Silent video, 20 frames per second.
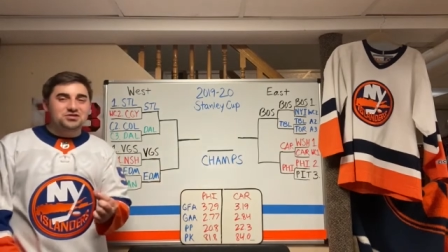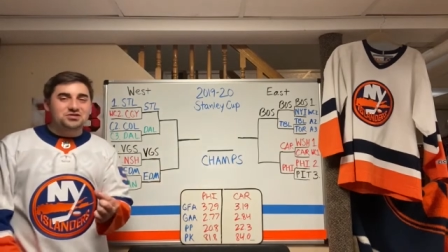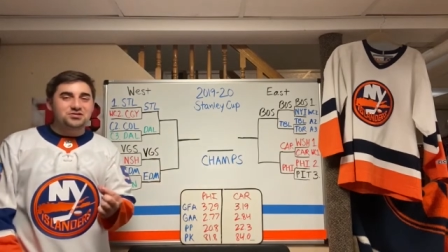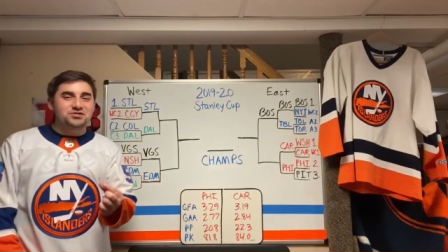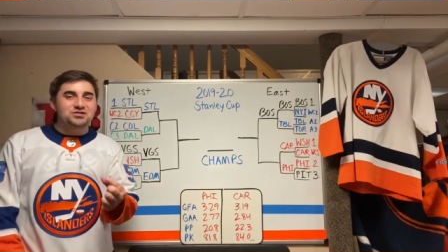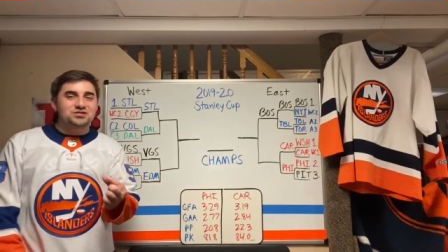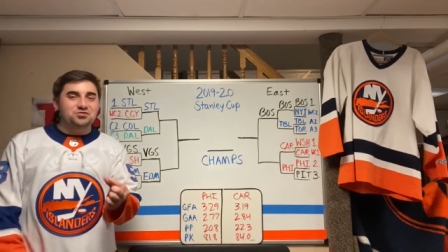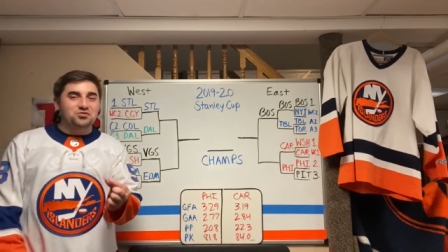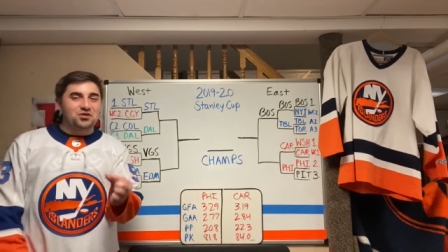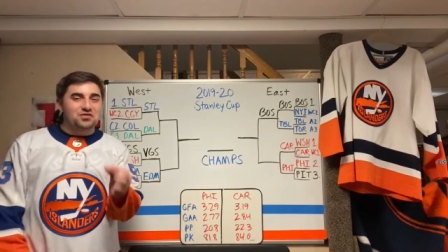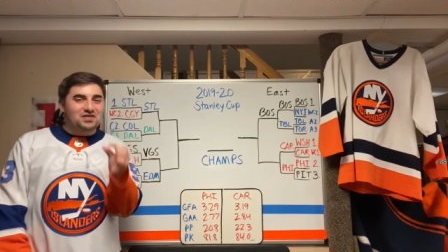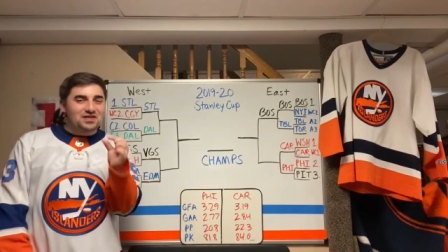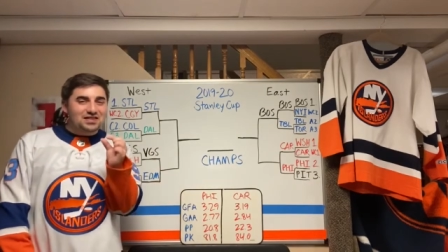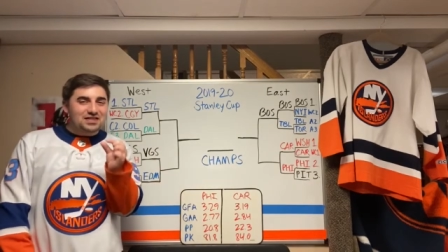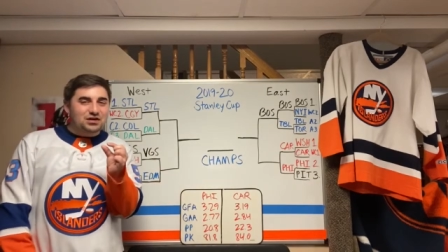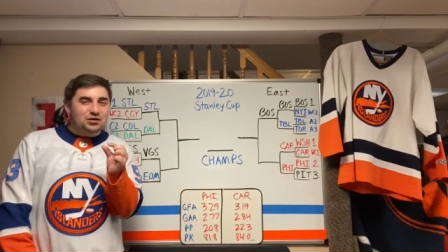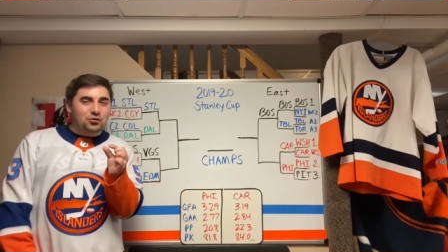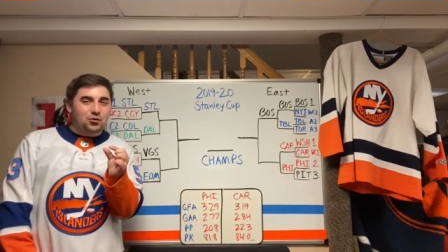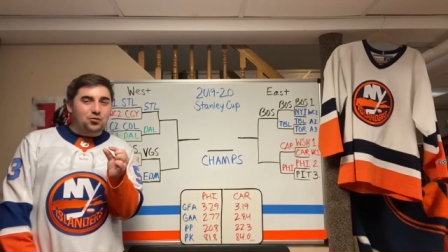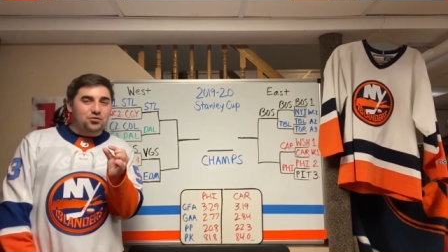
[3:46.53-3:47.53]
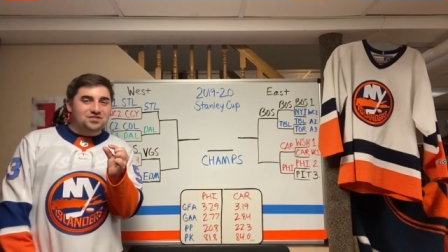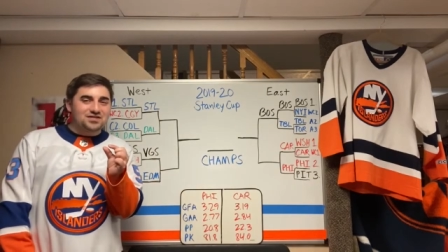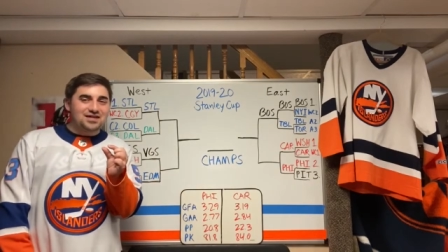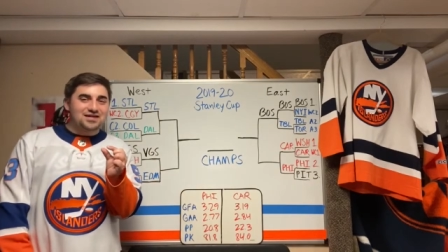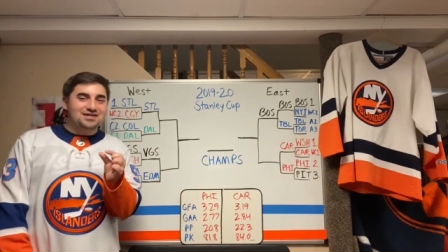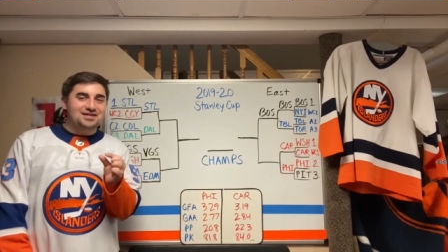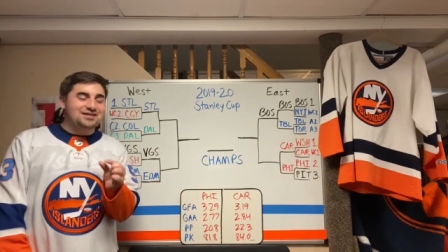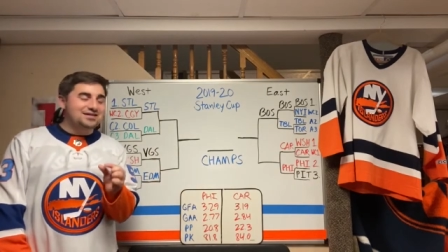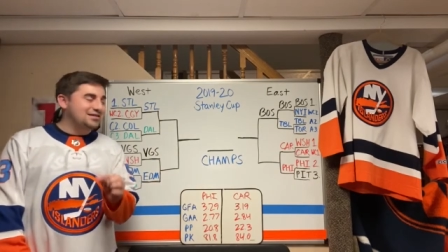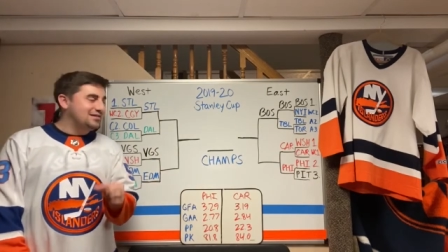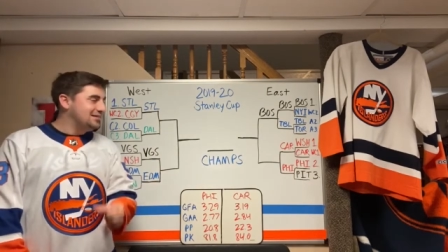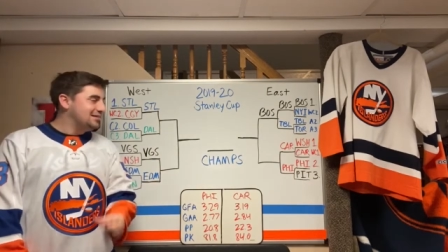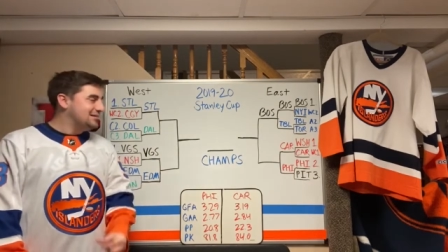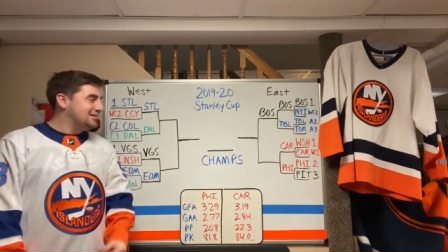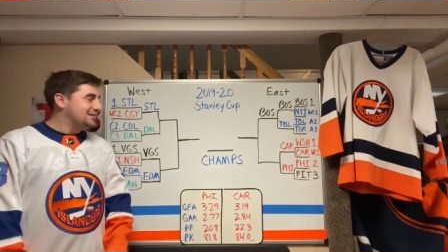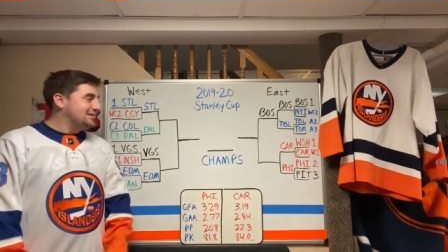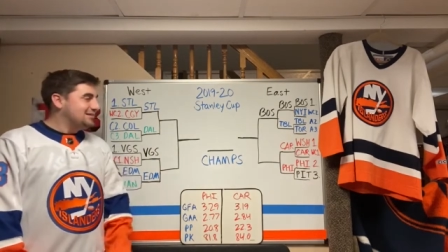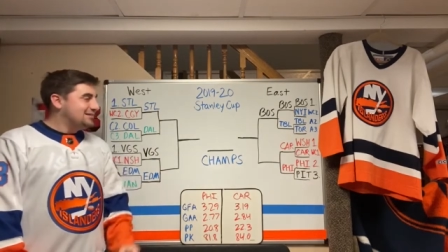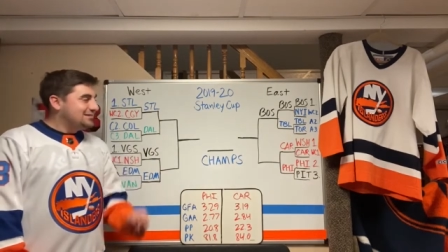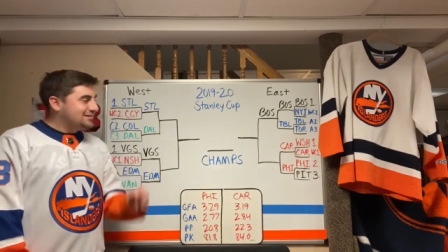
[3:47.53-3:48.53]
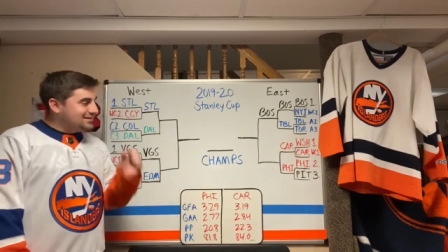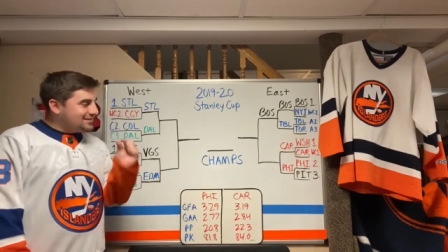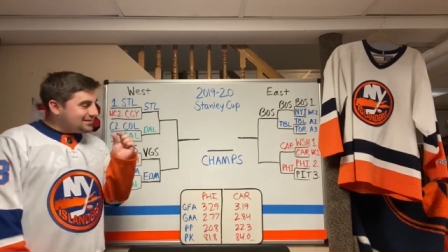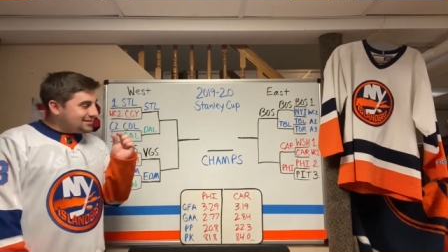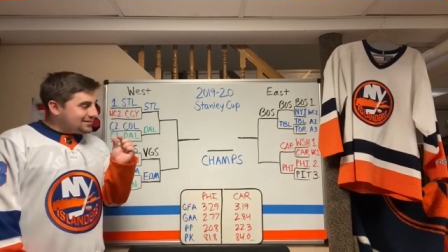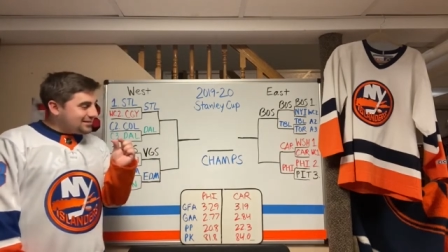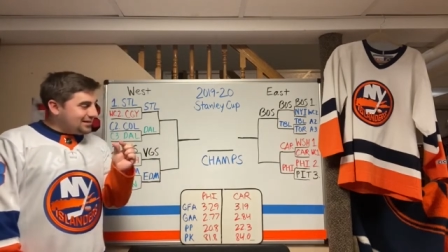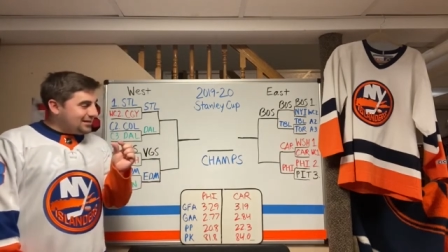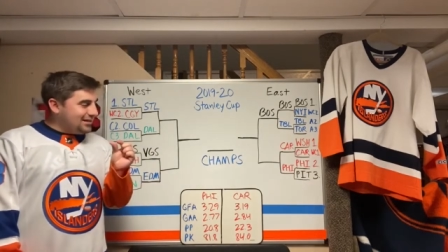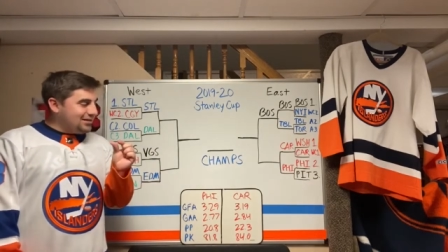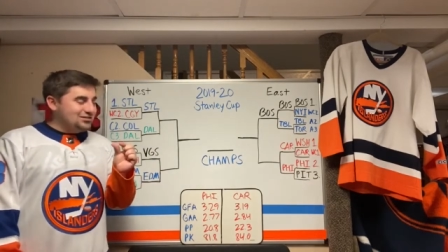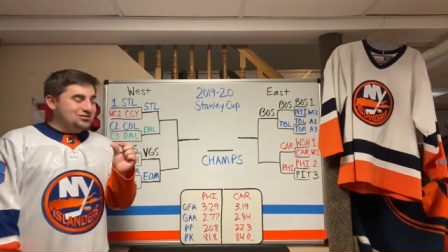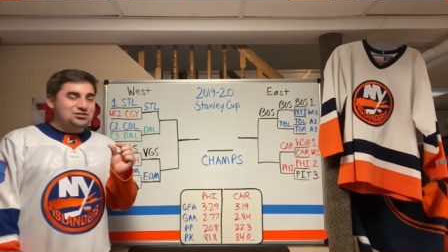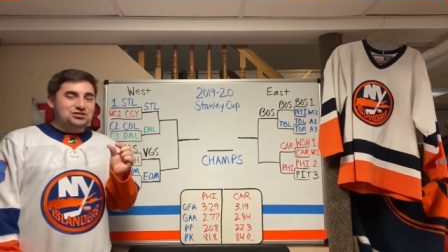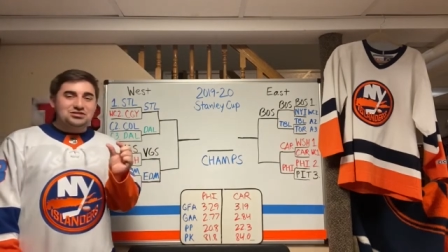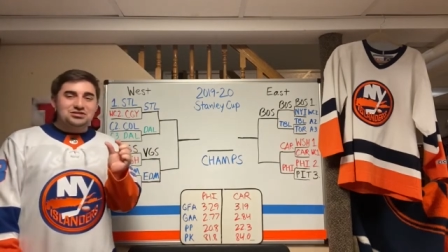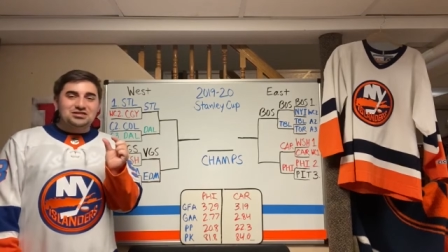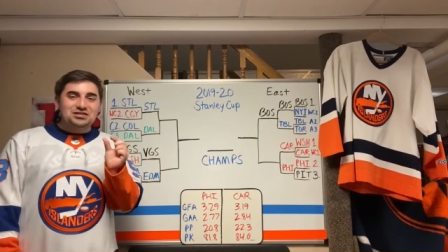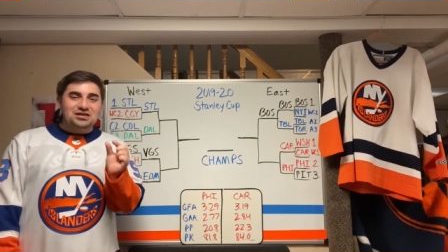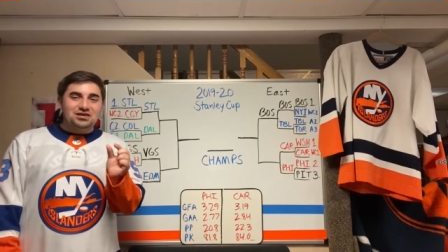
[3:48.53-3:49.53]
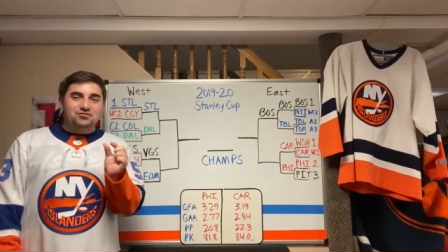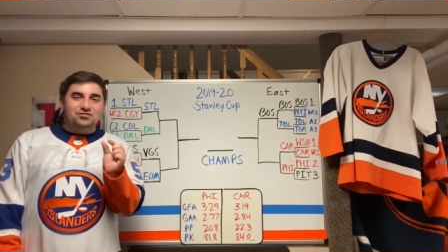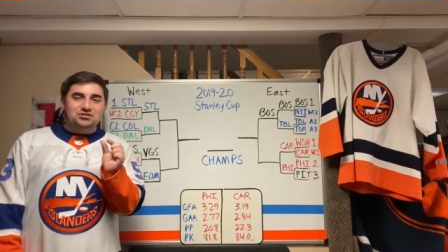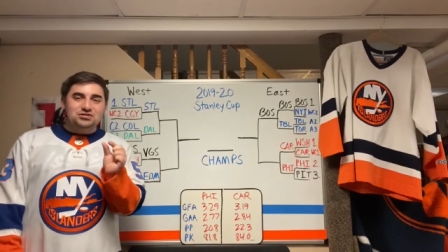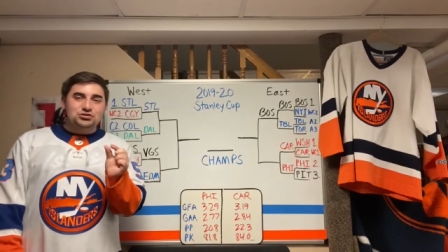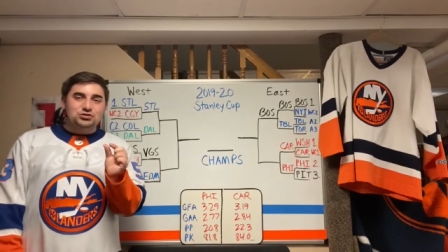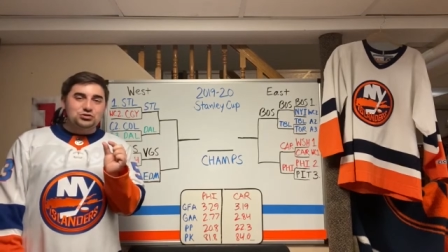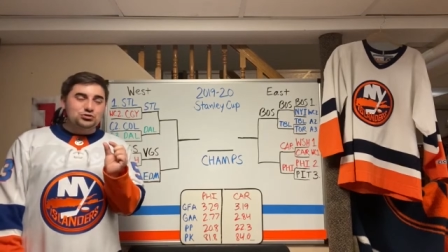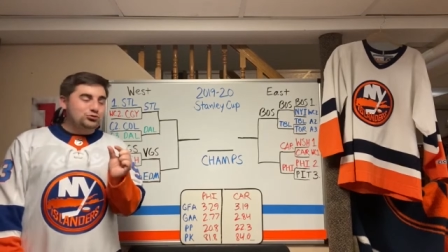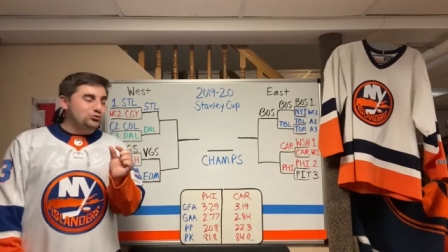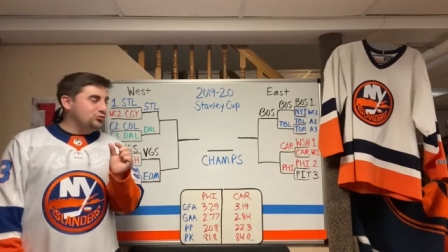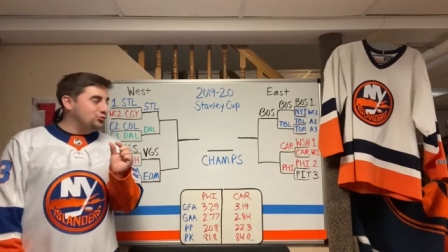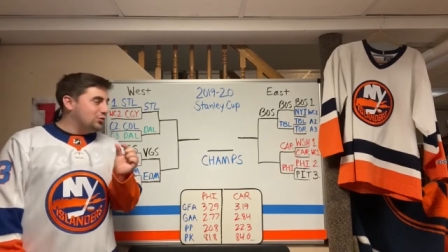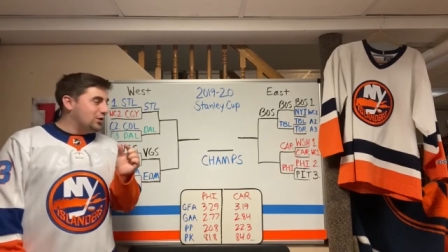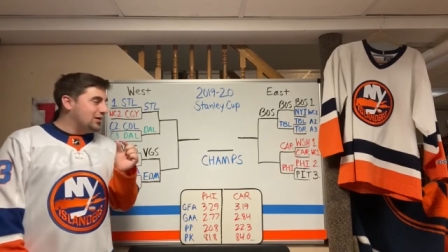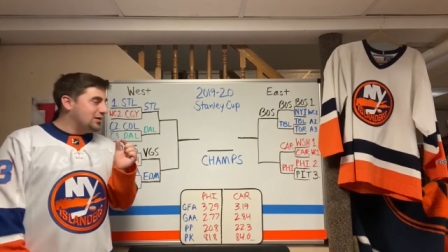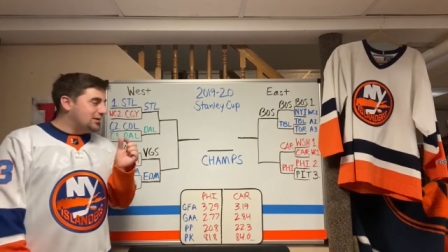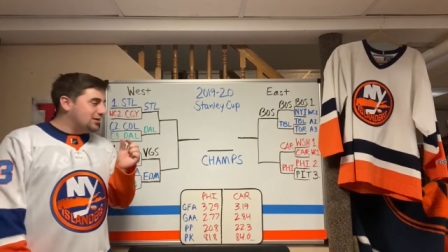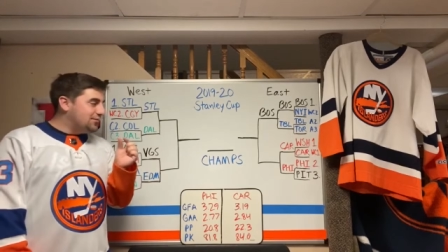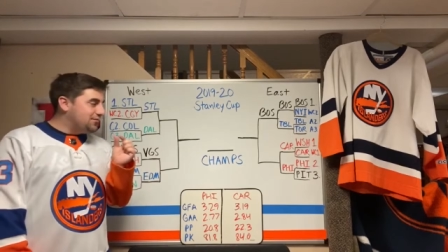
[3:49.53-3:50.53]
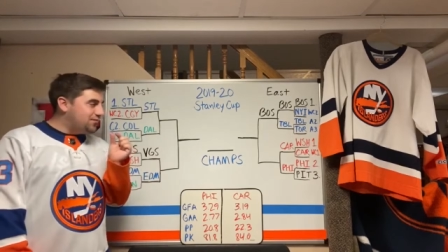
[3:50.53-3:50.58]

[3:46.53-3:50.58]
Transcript: series where I think the goaltending, uh, just give it to